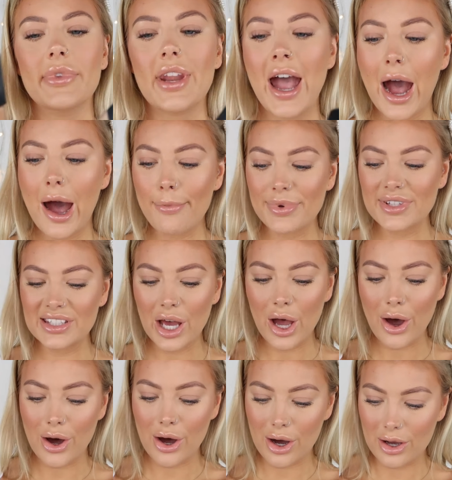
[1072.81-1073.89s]
How
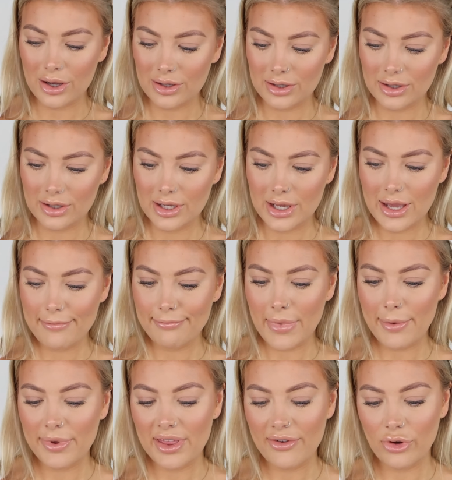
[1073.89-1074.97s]
bizarre.
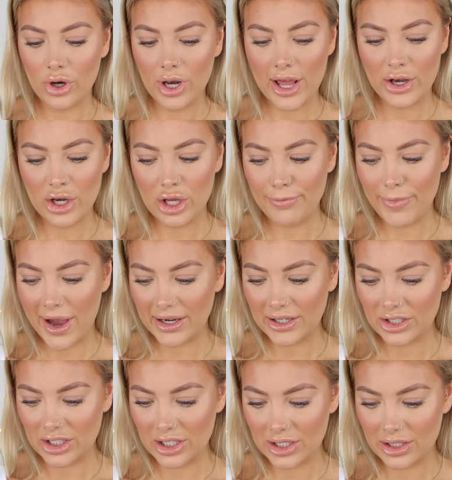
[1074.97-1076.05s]
Maybe they've got like new
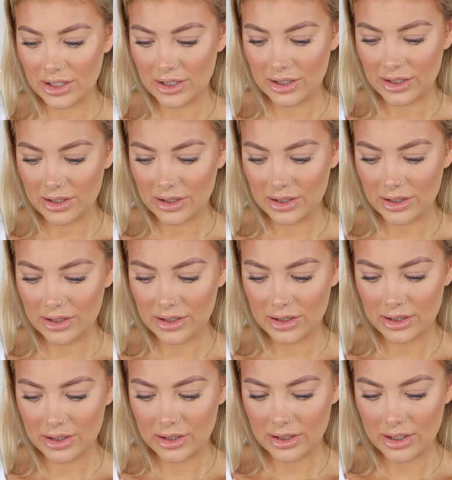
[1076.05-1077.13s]
packaging.
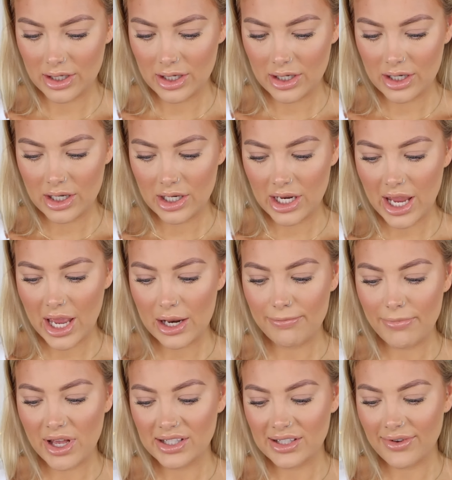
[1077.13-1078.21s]
Yeah, it
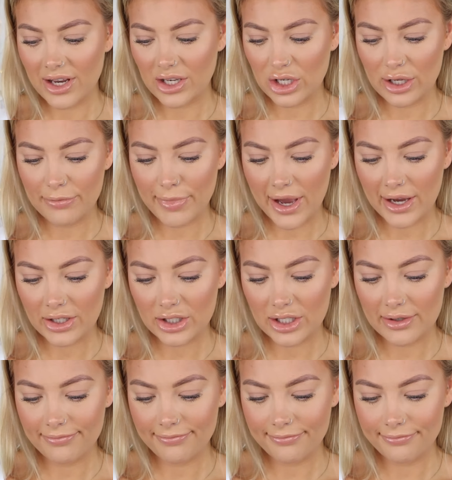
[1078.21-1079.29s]
must have had new
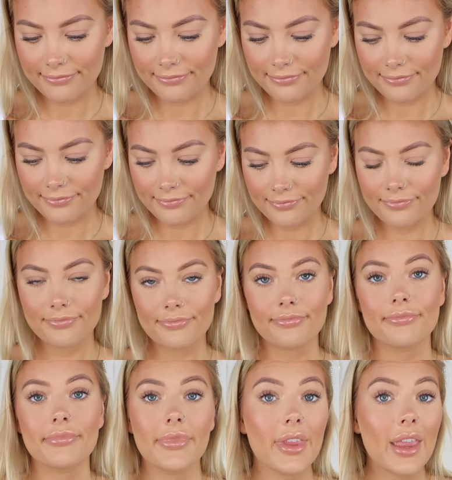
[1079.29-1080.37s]
packaging.
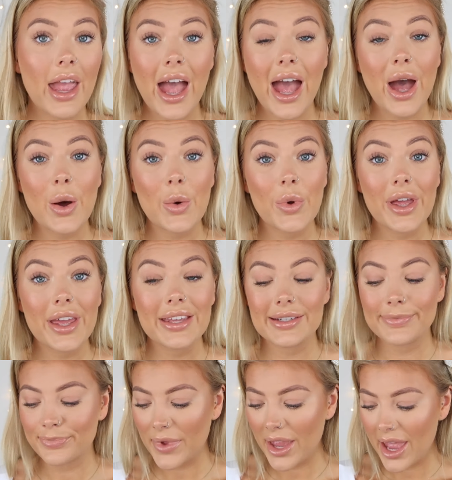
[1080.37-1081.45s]
How weird.
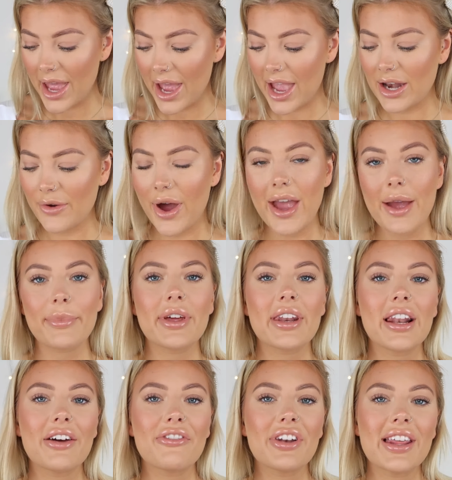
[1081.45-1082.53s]
Anyway, I'm gonna
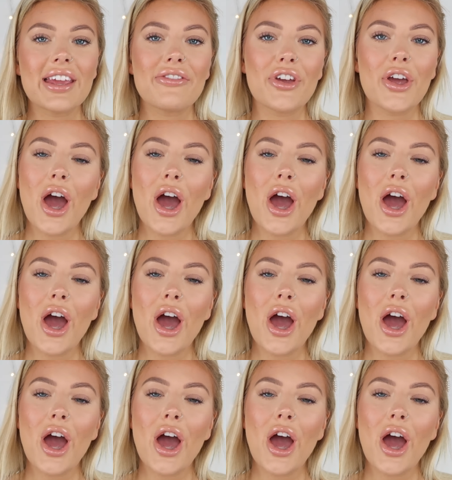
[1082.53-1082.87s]
love and leave you.